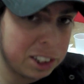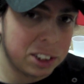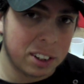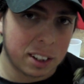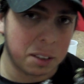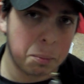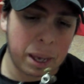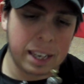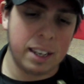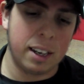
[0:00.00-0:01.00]
make sure to
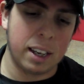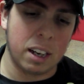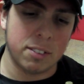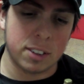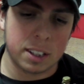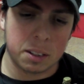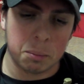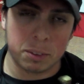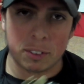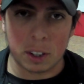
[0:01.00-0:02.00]
bag it and cover it
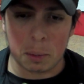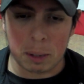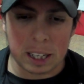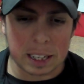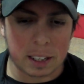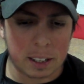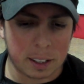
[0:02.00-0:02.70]
before you begin.